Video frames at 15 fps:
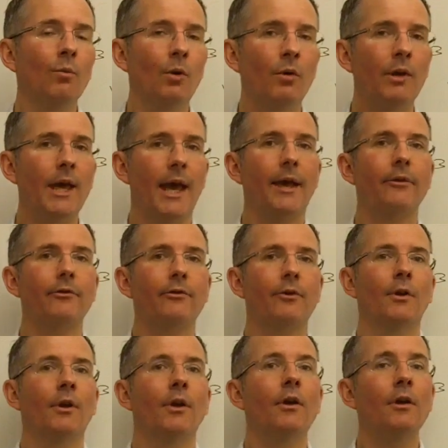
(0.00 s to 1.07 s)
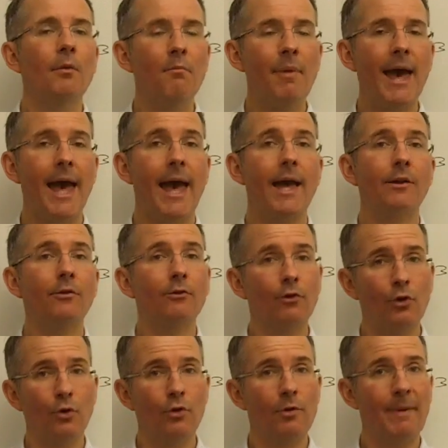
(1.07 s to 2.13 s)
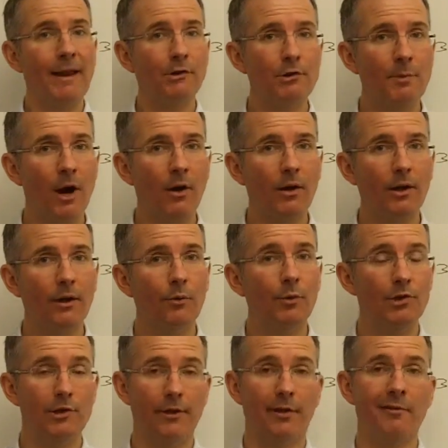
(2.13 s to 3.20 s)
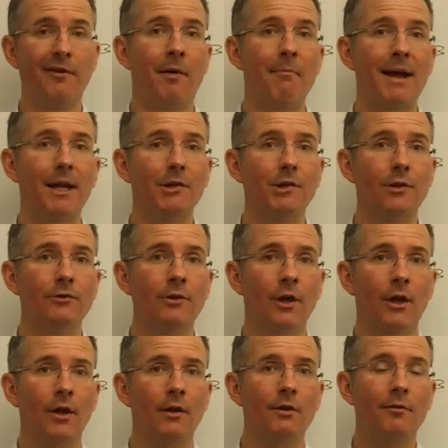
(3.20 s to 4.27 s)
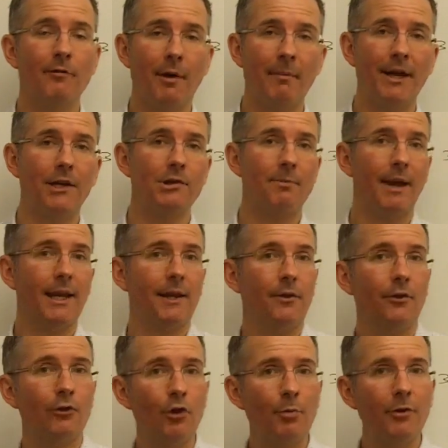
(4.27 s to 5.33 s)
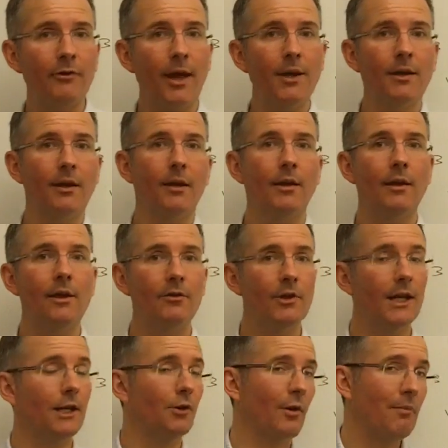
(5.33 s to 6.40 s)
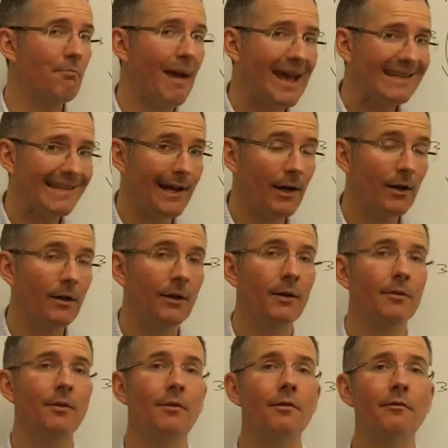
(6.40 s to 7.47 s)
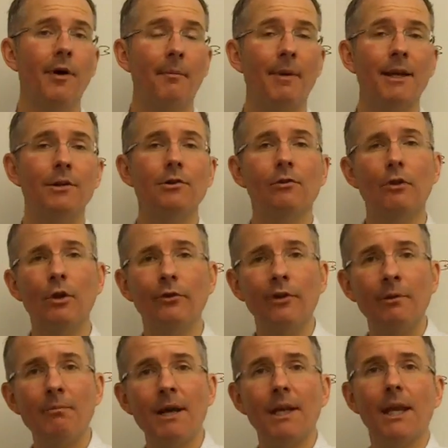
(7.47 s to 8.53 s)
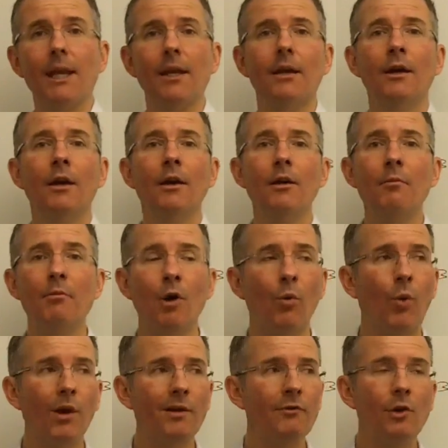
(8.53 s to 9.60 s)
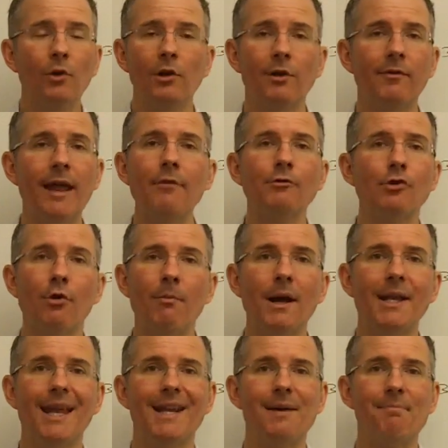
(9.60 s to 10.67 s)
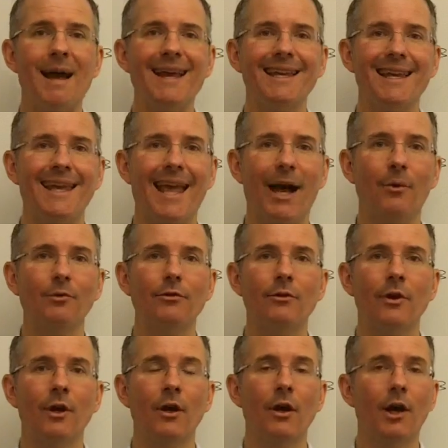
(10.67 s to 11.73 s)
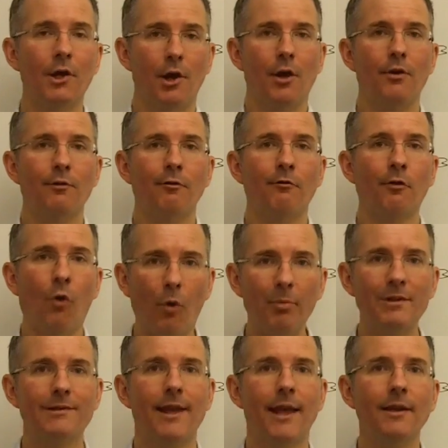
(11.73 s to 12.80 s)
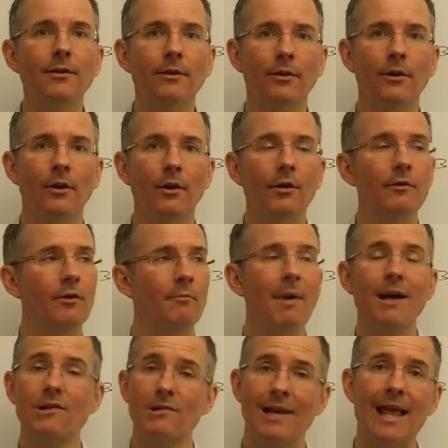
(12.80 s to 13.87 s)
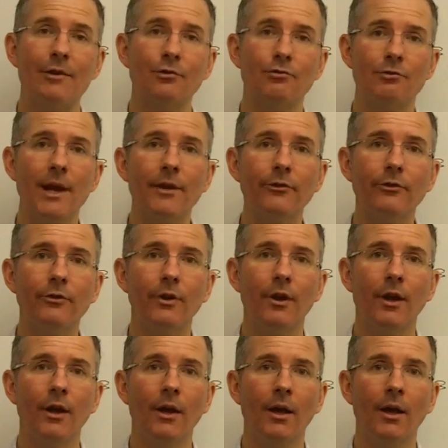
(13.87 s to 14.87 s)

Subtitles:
Well, yes, compared to the benchmark, which is other fund managers, the fund manager making the 2% is clearly doing better than the fund managers losing money. But what if you could have left your money in a bank account and earned 4% for much less risk